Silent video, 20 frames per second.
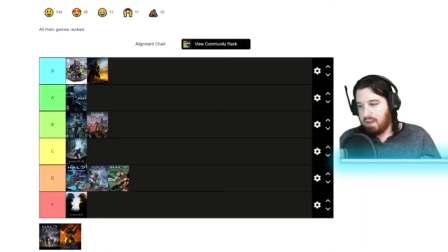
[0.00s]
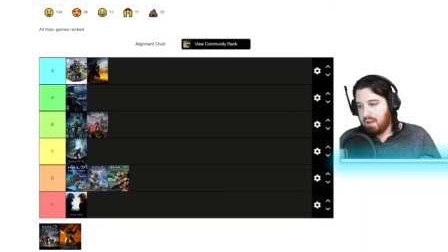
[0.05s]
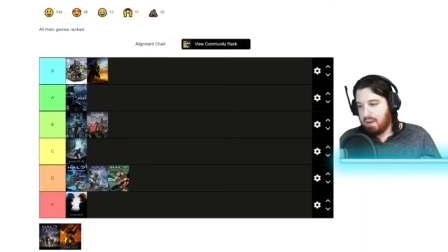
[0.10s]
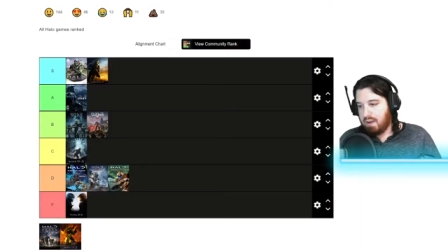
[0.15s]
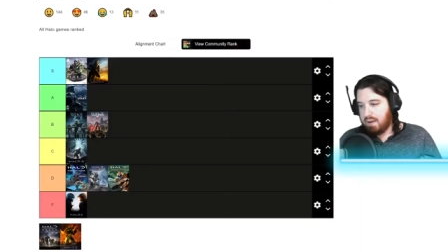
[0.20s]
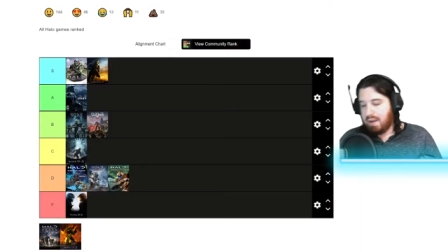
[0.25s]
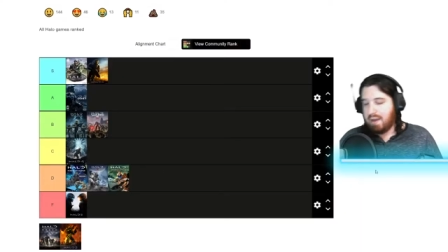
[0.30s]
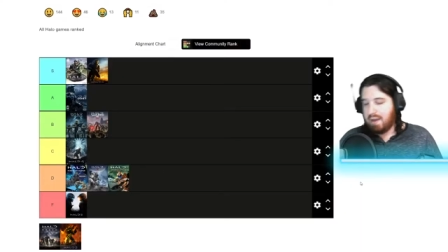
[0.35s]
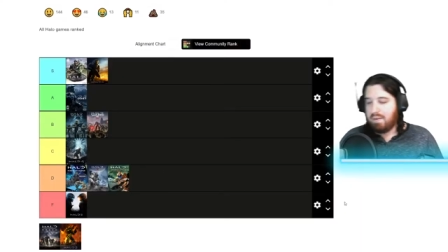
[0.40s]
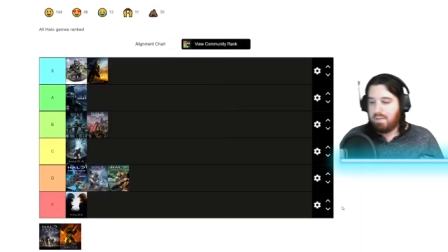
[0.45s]

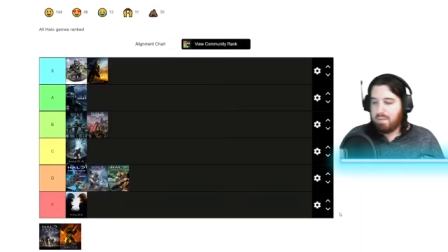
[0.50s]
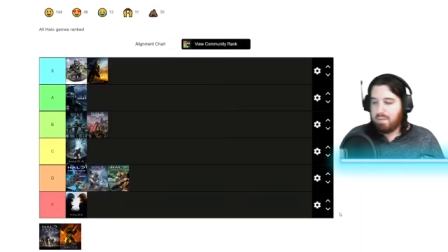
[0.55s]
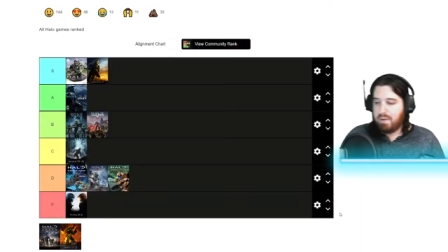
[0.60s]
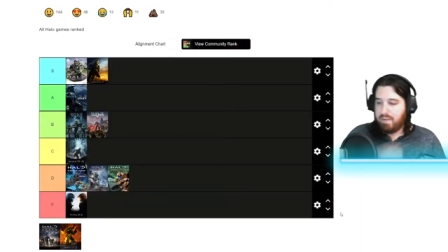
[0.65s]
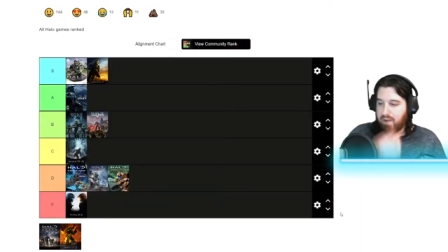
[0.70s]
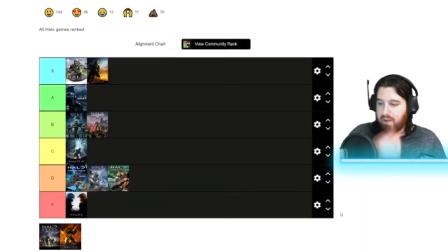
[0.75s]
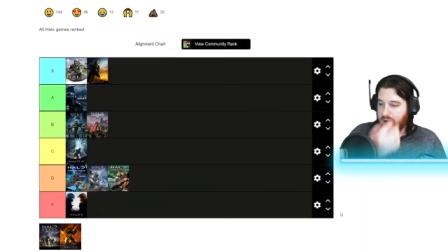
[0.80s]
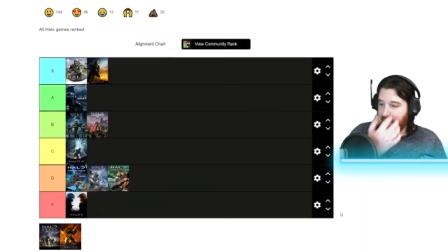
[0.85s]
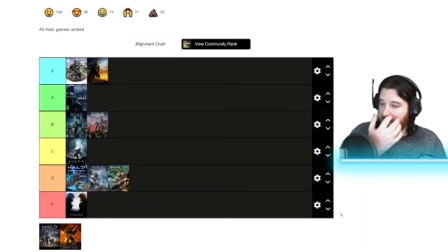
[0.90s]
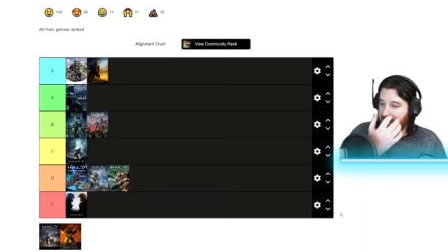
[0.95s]
Now we're
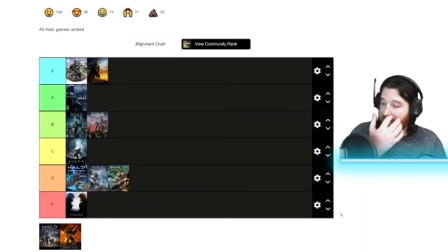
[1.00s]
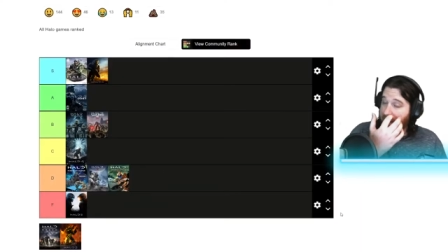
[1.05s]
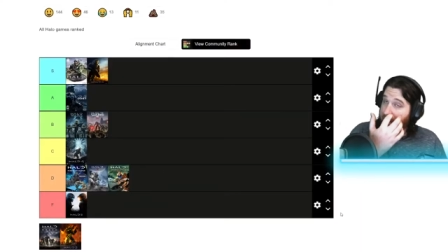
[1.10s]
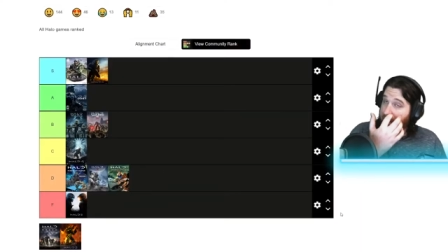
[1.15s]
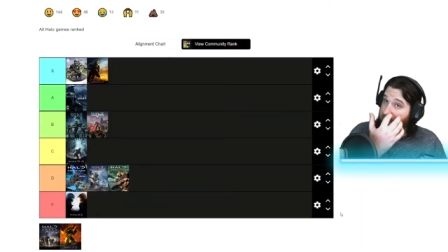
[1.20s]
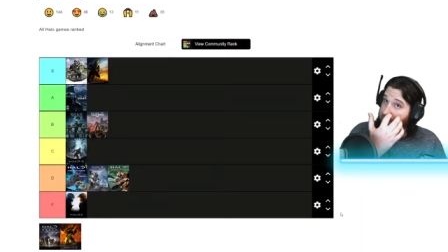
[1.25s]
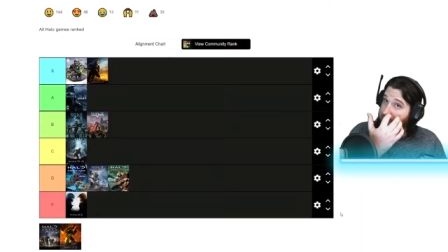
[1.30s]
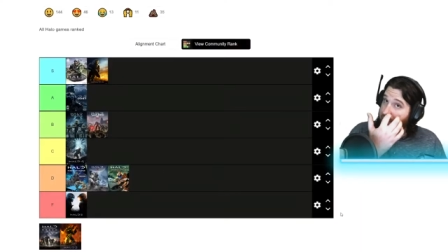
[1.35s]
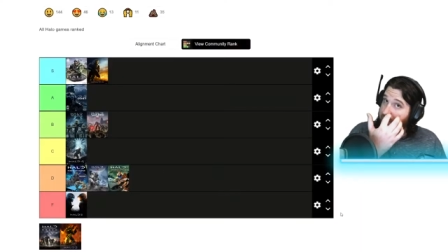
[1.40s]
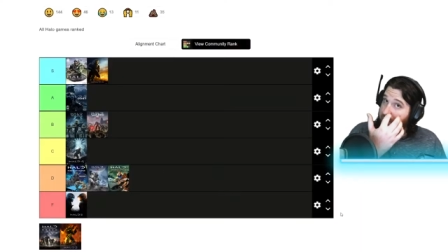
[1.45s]
moving on to
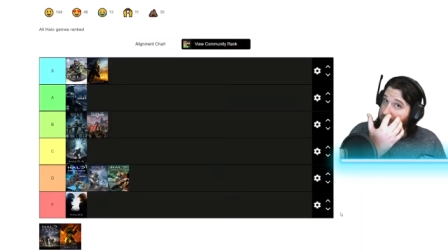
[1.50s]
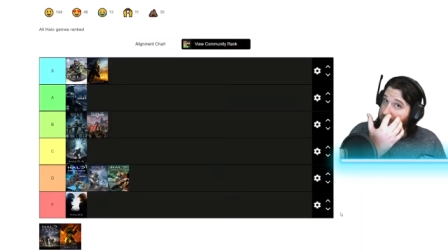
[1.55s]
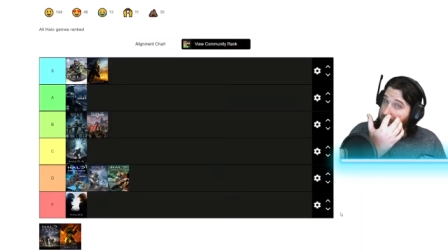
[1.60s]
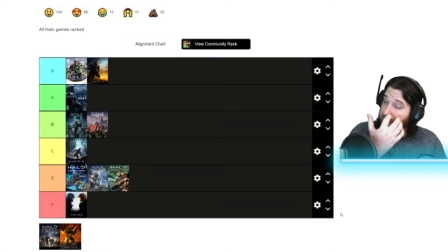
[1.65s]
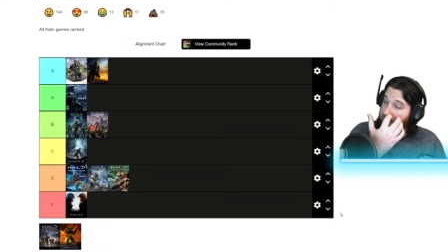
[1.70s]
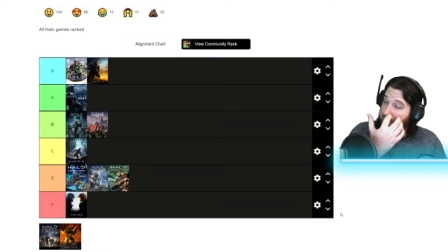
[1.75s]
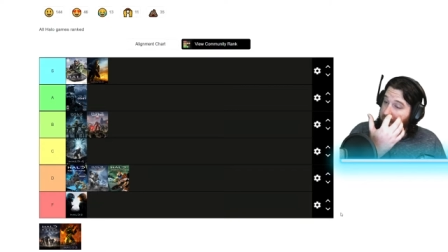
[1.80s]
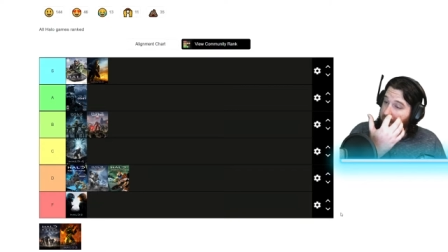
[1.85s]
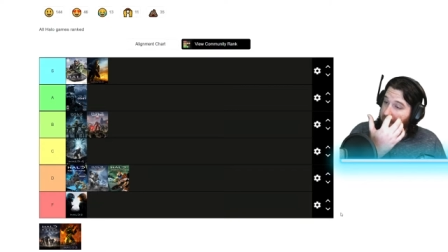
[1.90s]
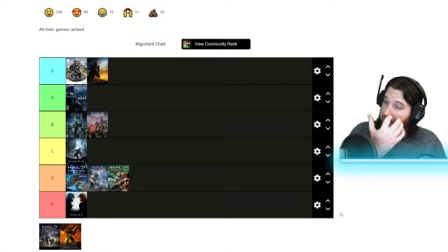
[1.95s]
Halo
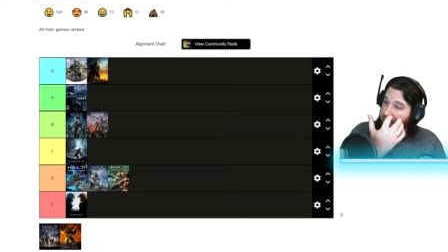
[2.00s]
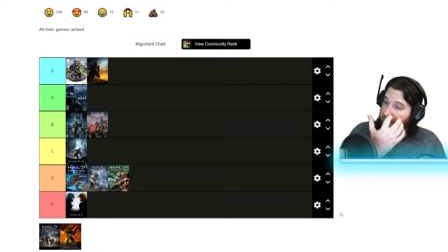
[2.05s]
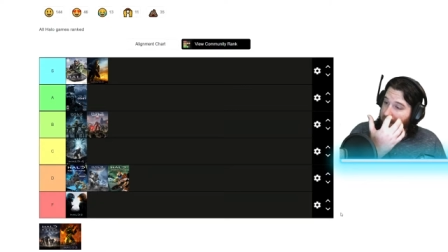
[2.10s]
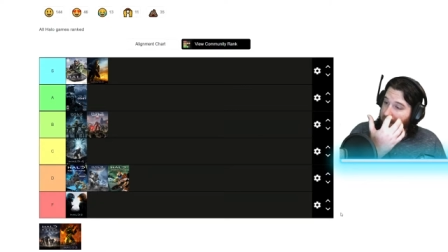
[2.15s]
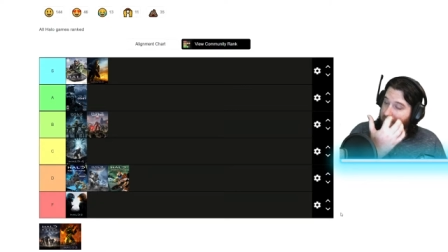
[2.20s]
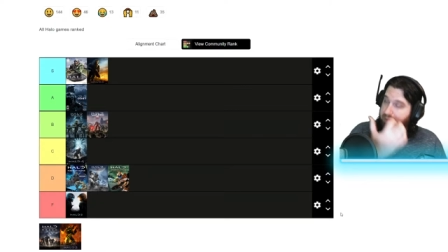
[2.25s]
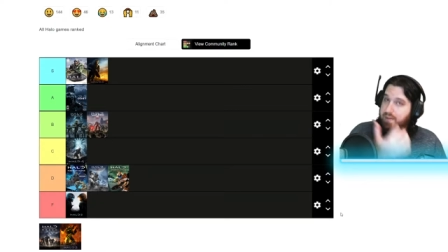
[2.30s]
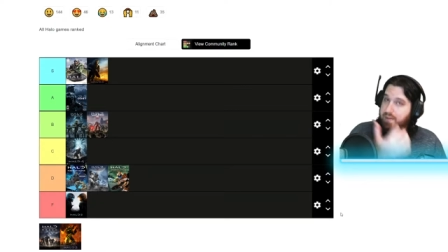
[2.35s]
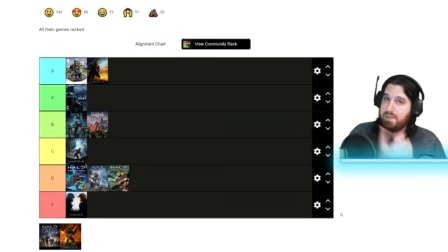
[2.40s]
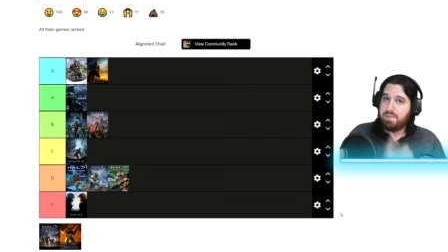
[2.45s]
2.
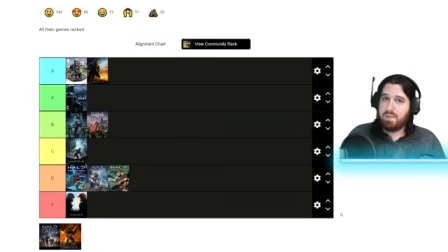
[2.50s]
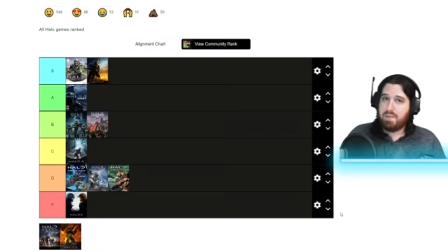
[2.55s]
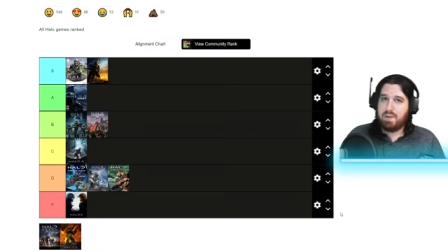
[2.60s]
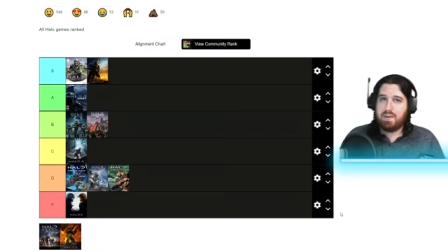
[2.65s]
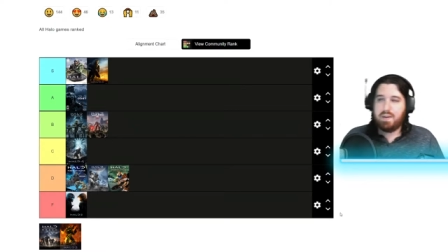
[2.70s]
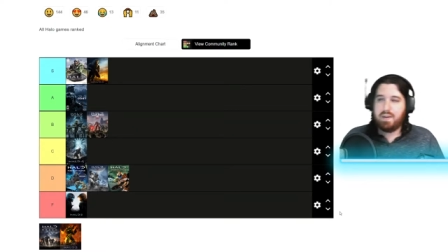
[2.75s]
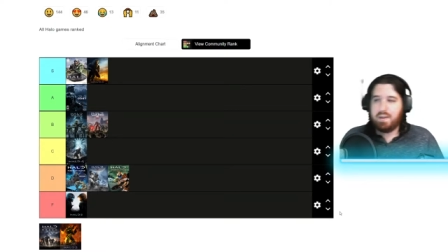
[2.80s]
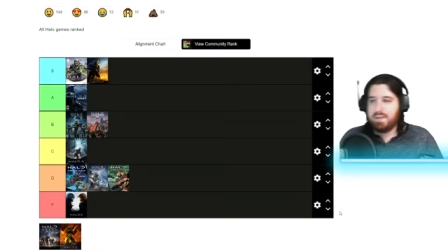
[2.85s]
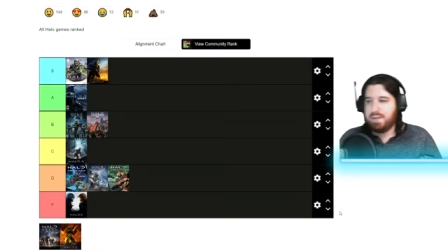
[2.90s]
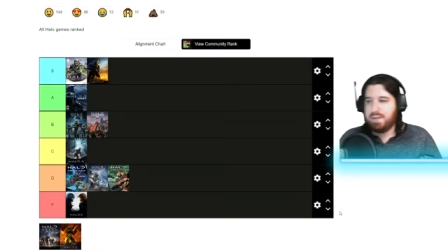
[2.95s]
And this
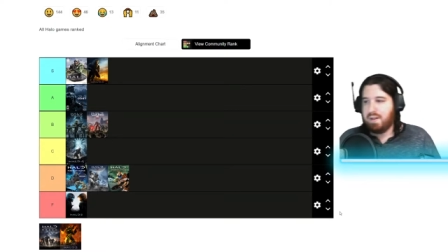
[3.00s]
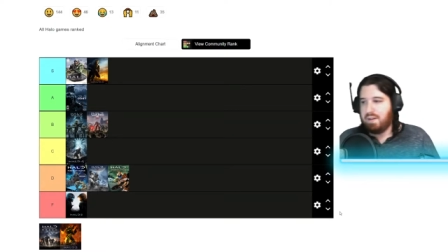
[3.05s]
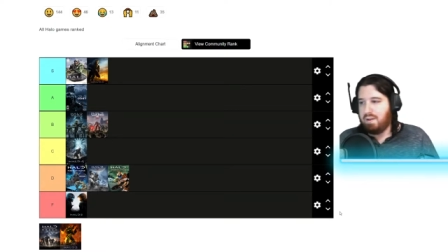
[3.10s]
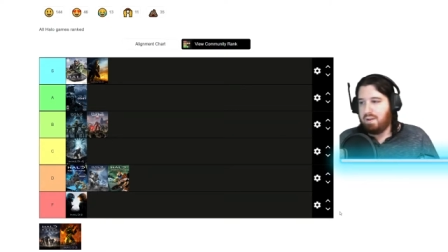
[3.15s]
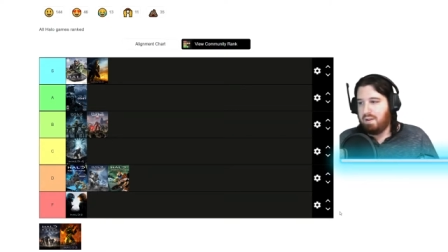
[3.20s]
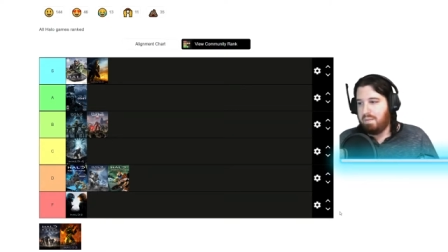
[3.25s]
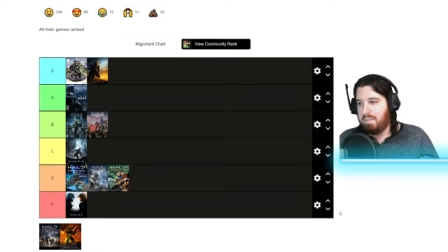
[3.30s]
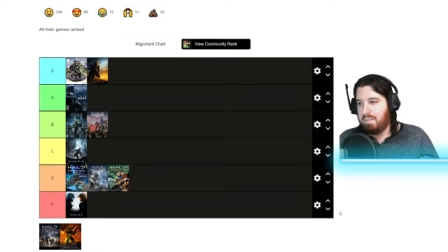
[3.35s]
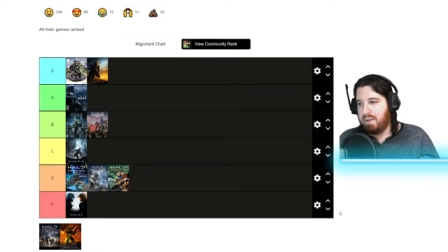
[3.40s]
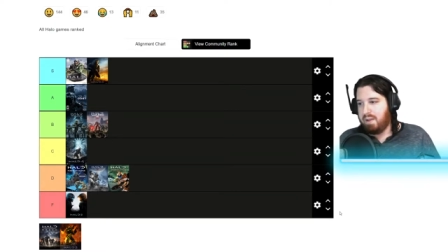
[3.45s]
one is a
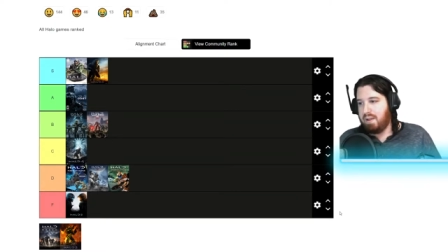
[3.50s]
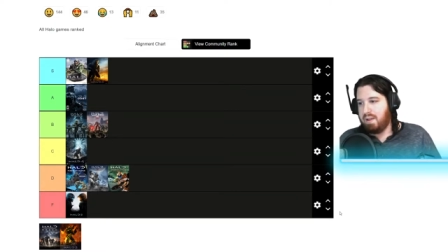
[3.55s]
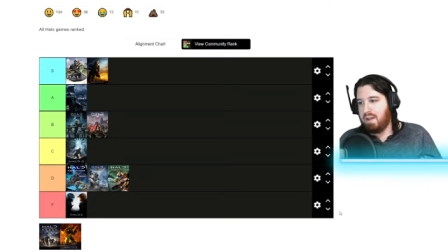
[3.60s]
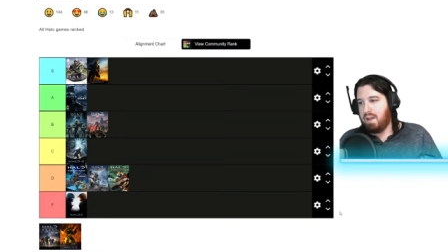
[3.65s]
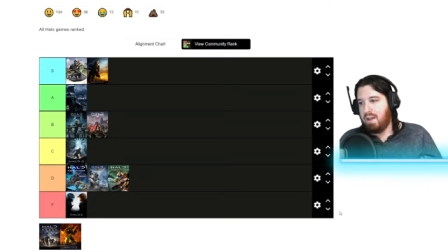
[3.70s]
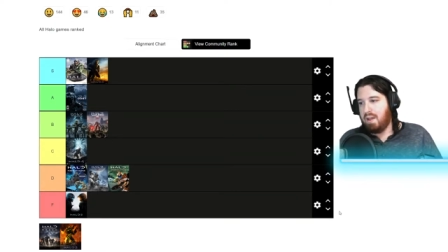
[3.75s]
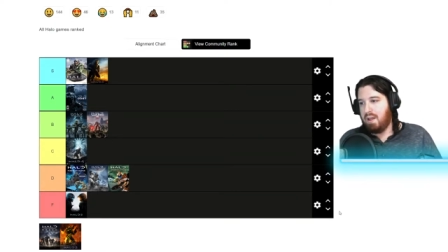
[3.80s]
little bit